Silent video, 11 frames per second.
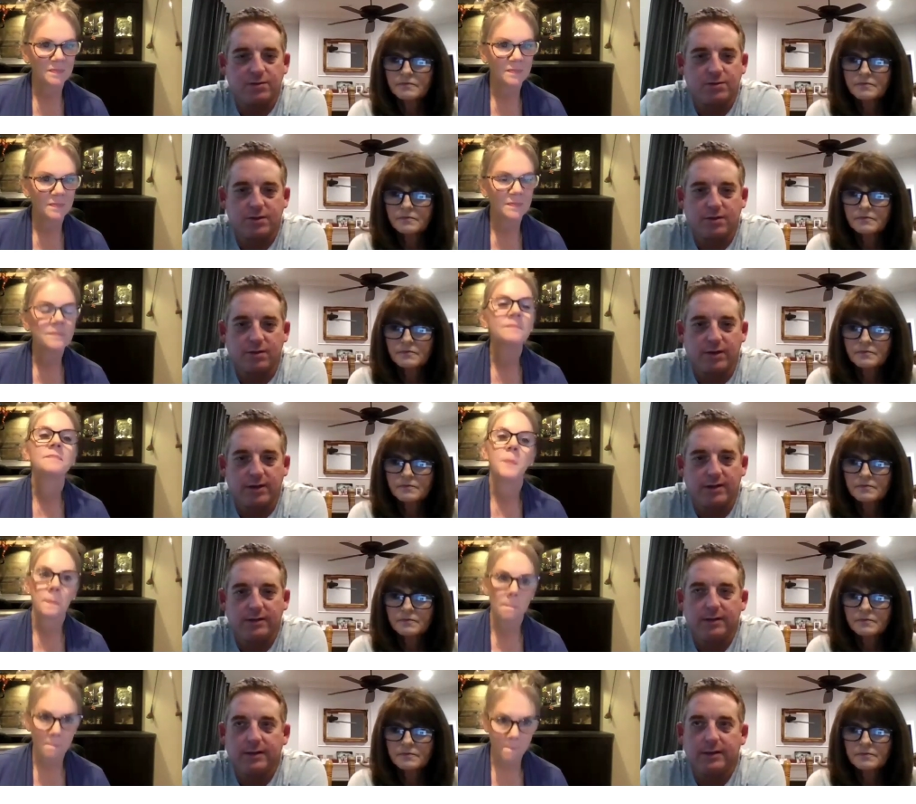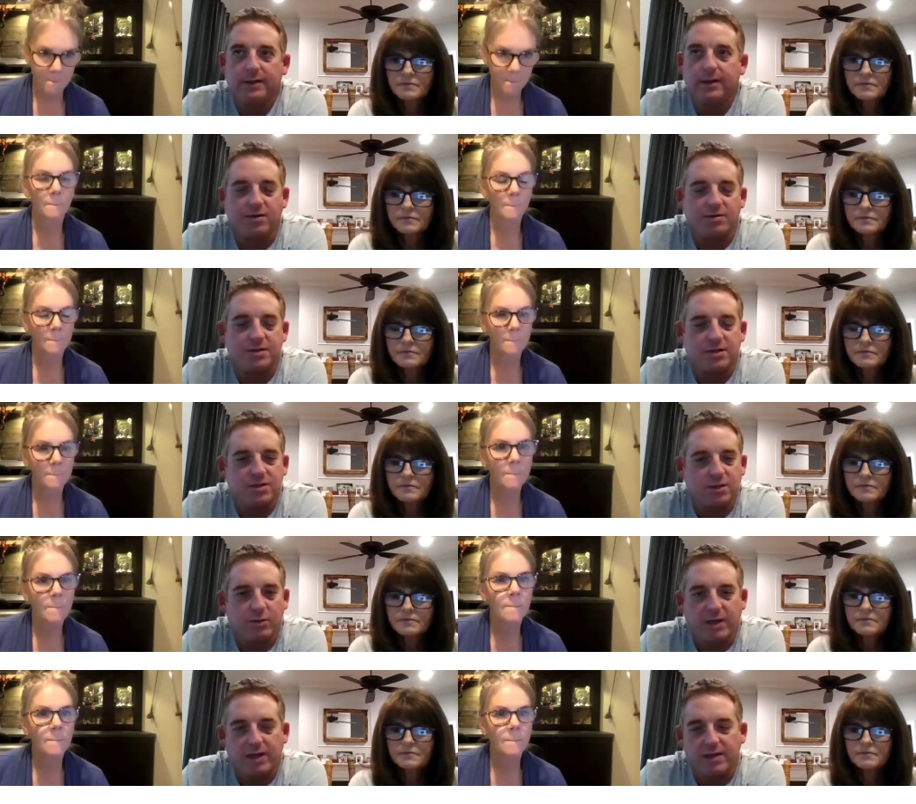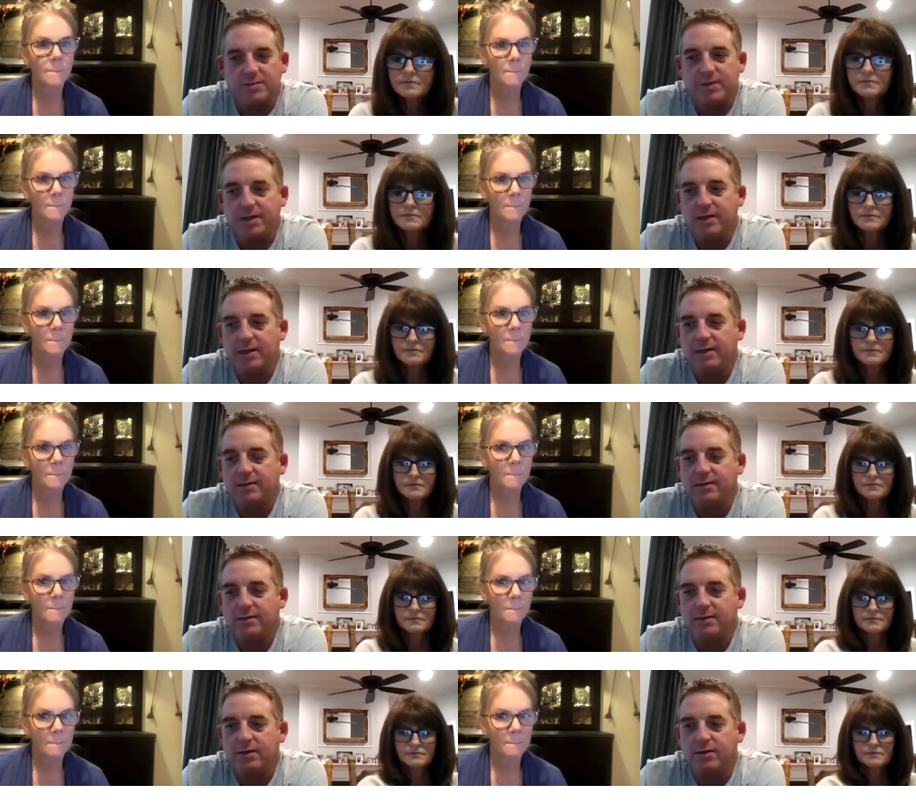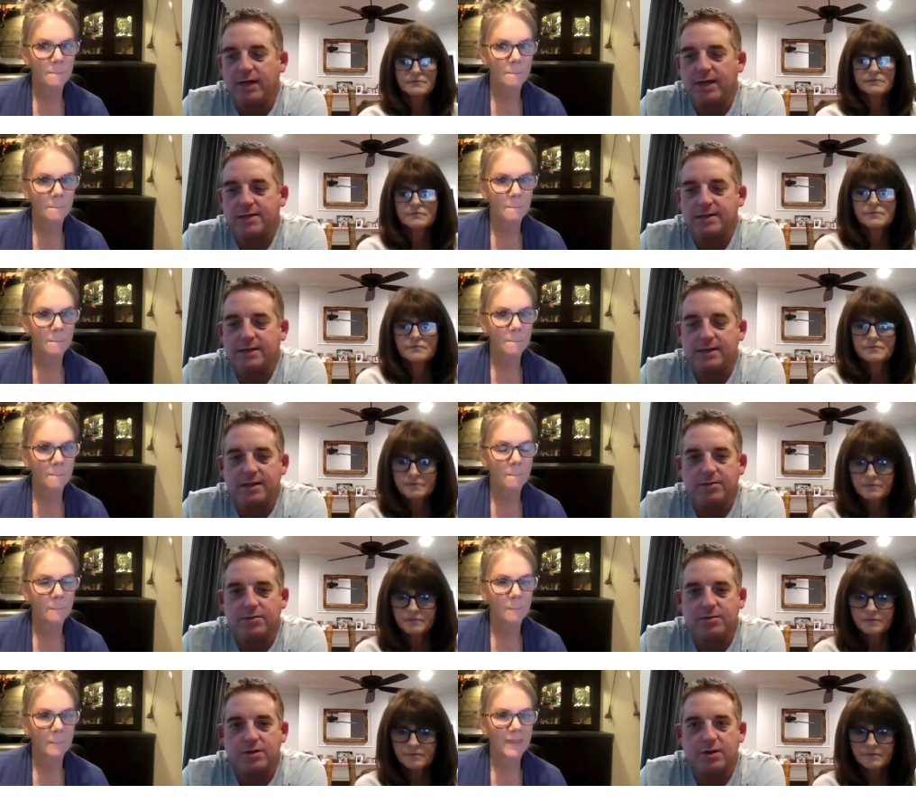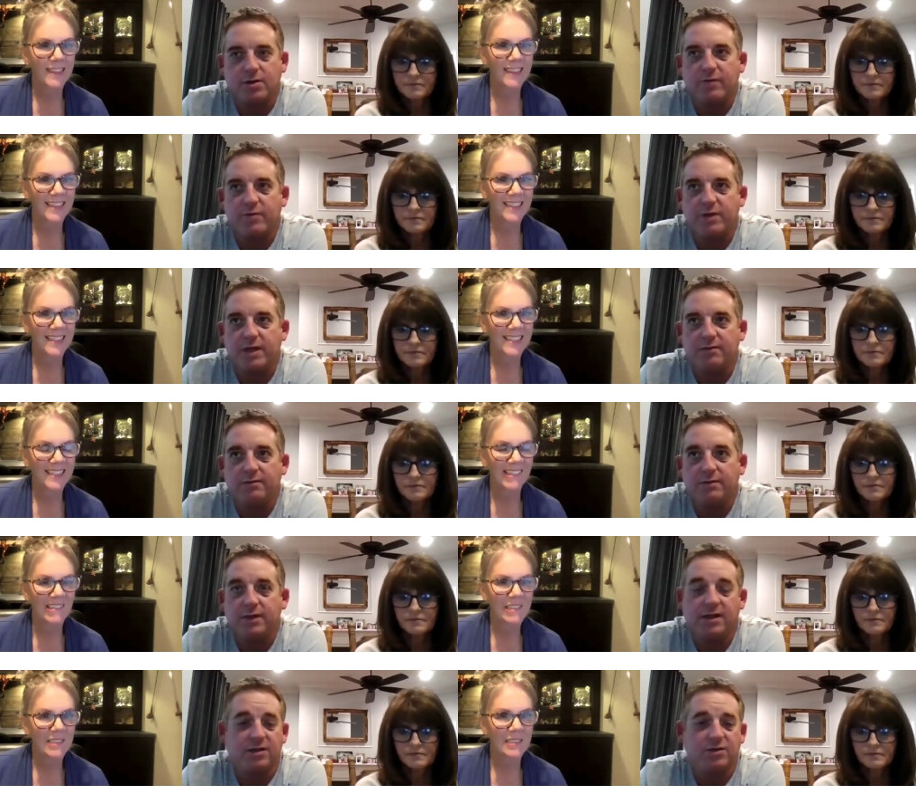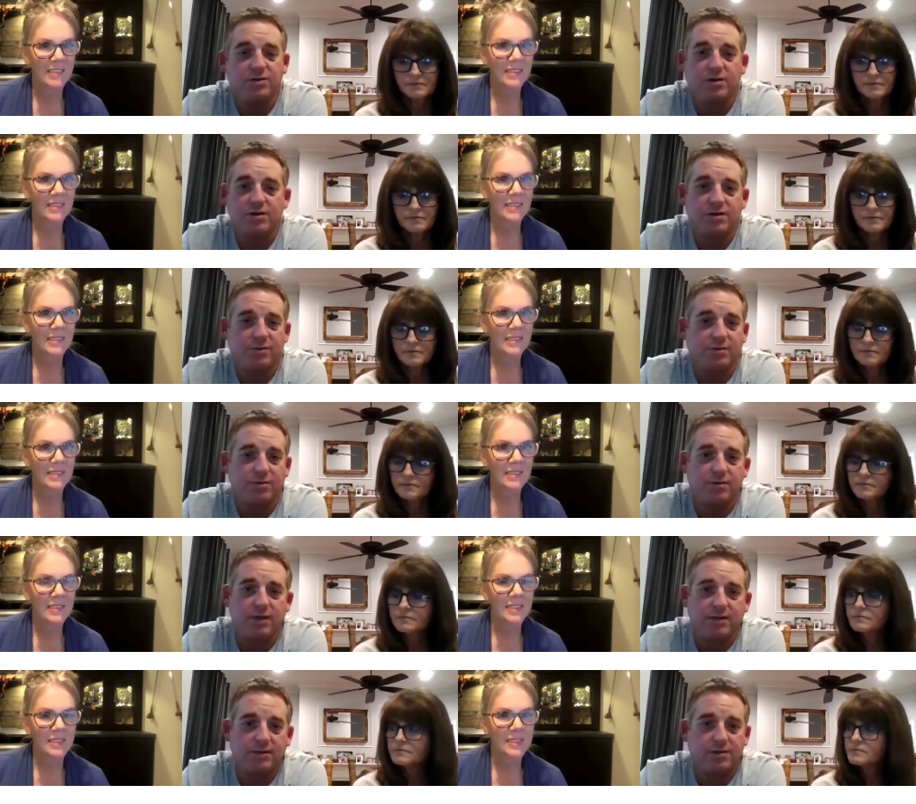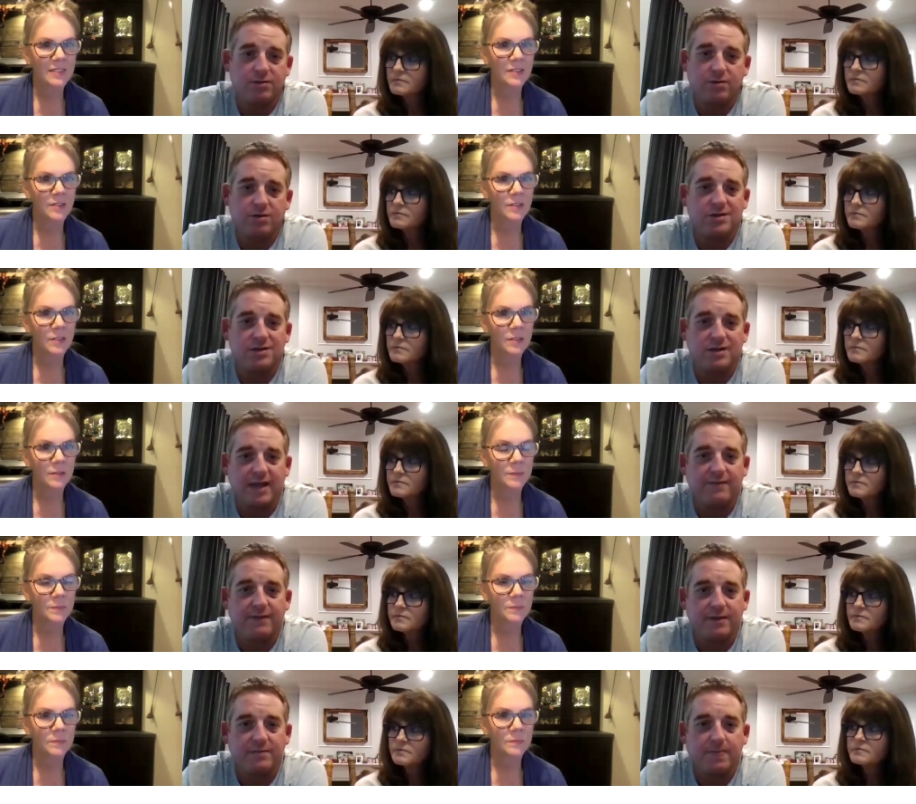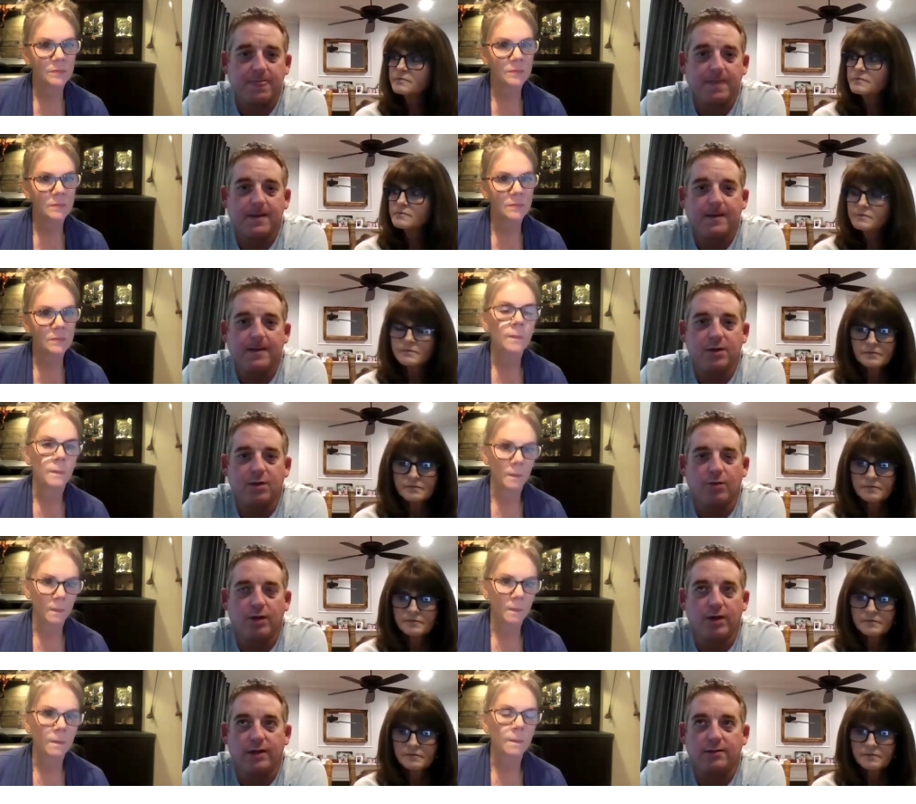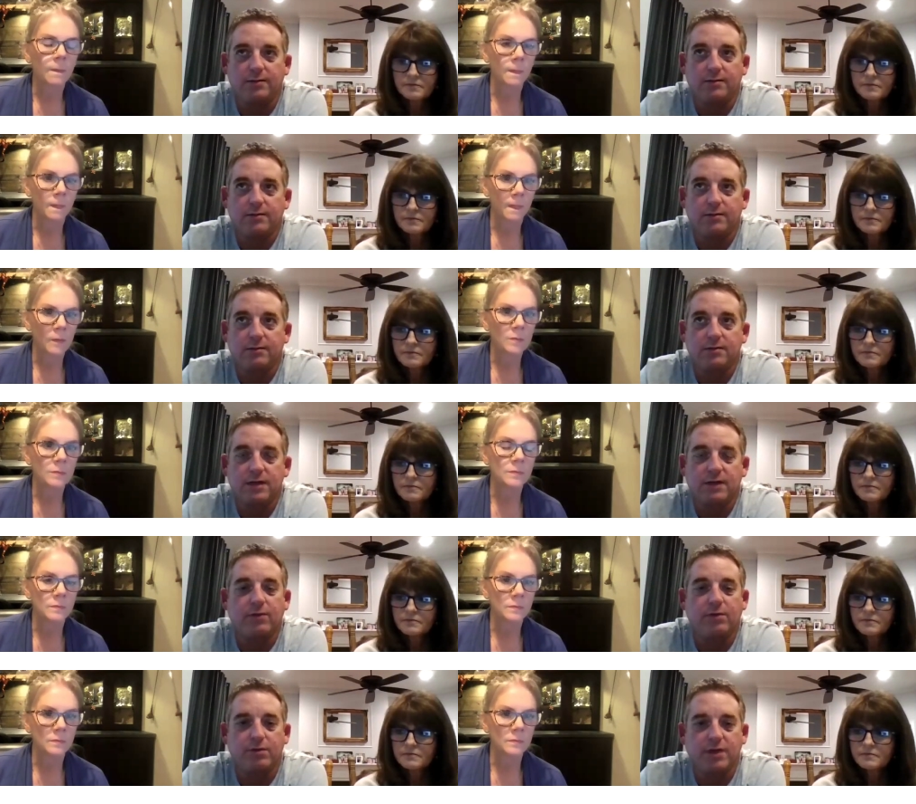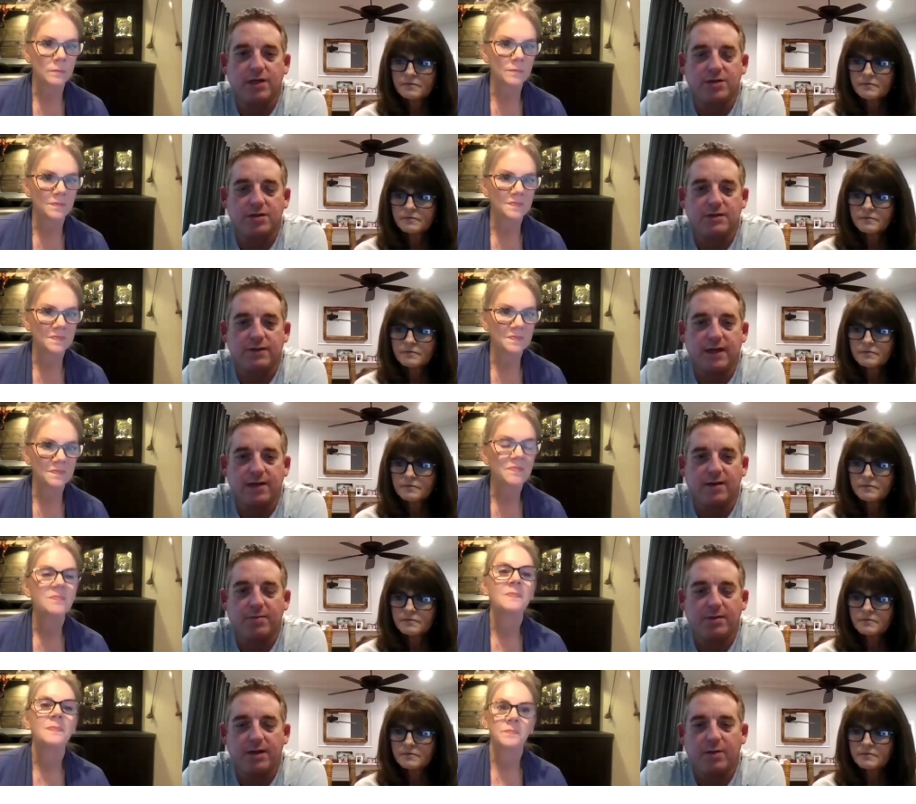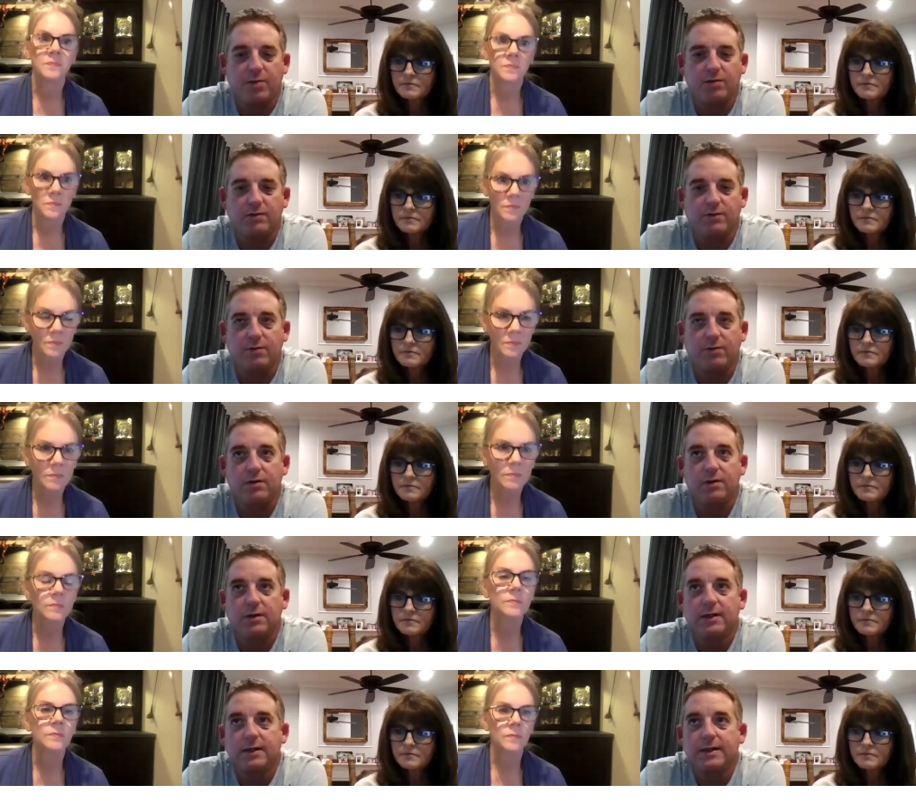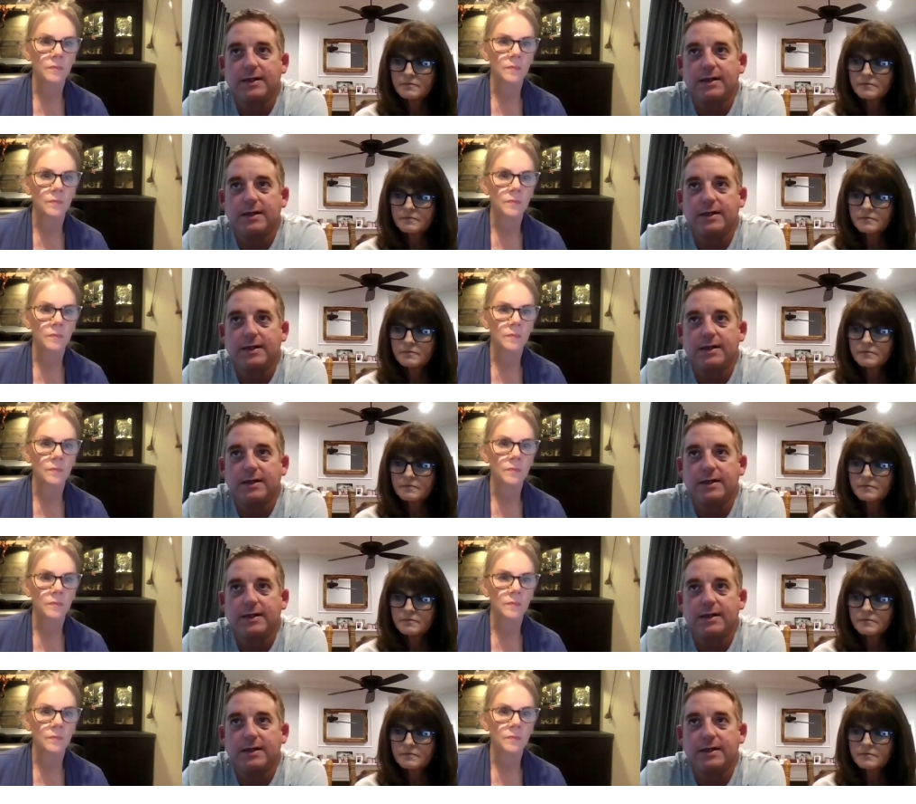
Speaker 1: physical security, sales and general management. And then, you know, the last 10 years or so I've been in construction recruiting, construction staffing, you know, running several locations for that company I worked for.